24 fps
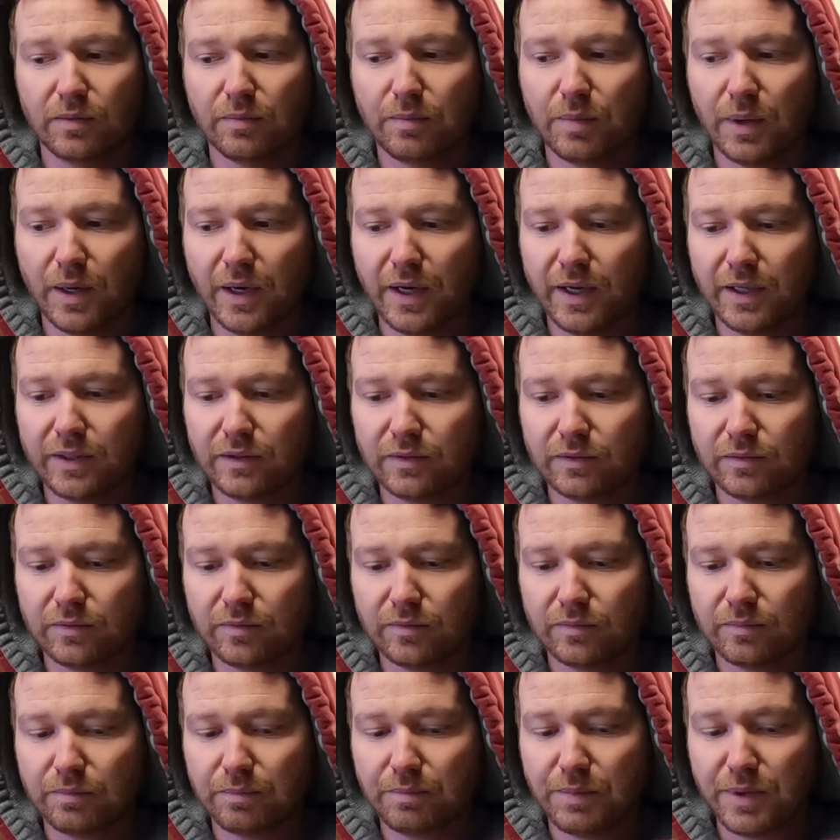But
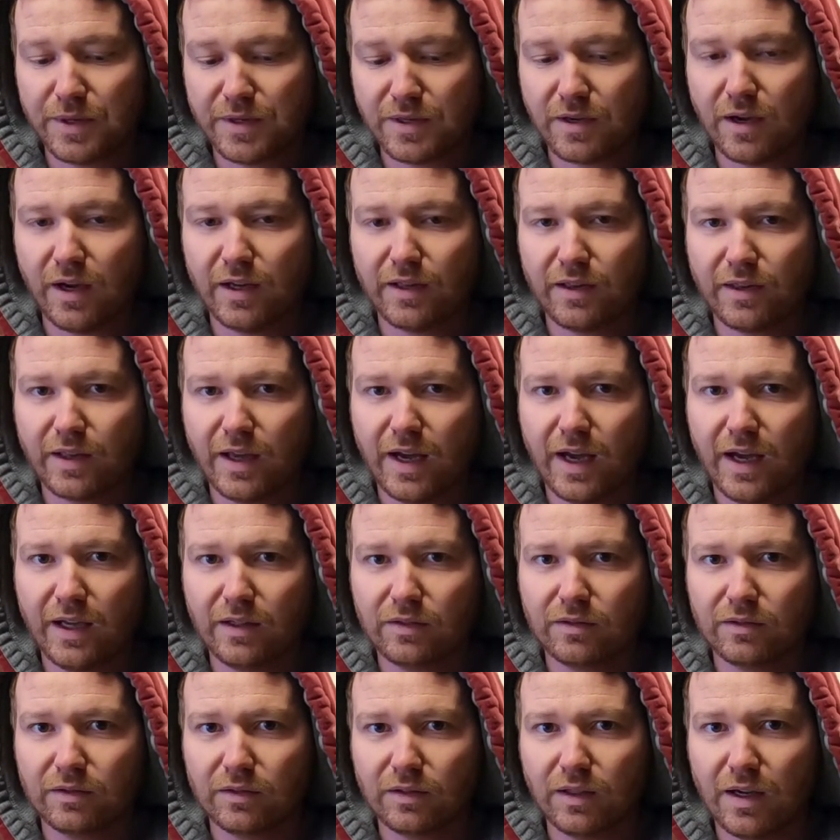besides that,
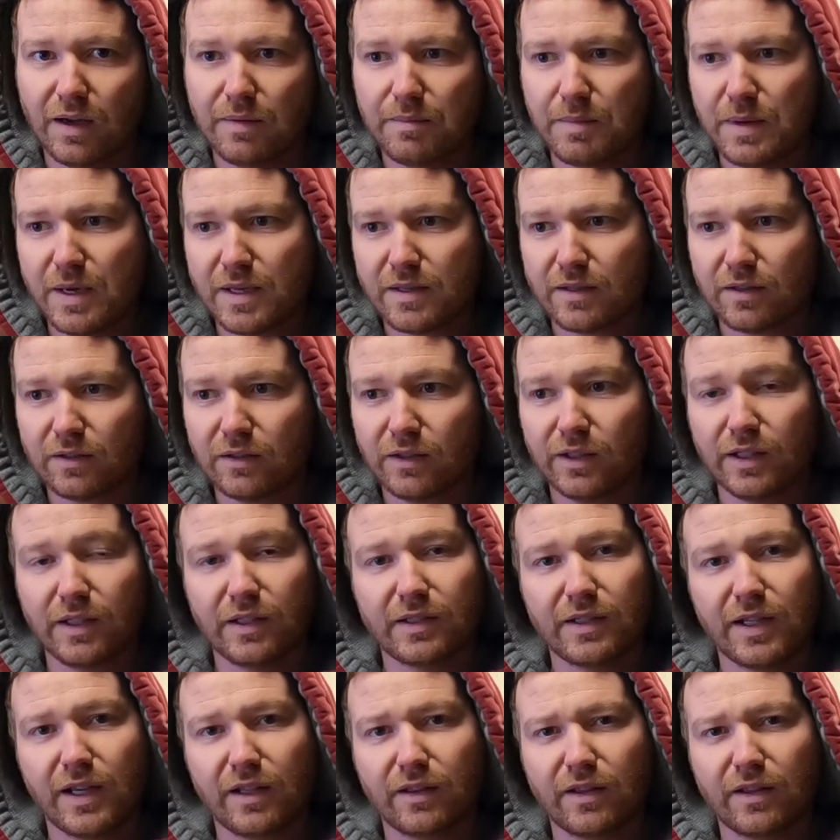I'm basically going to take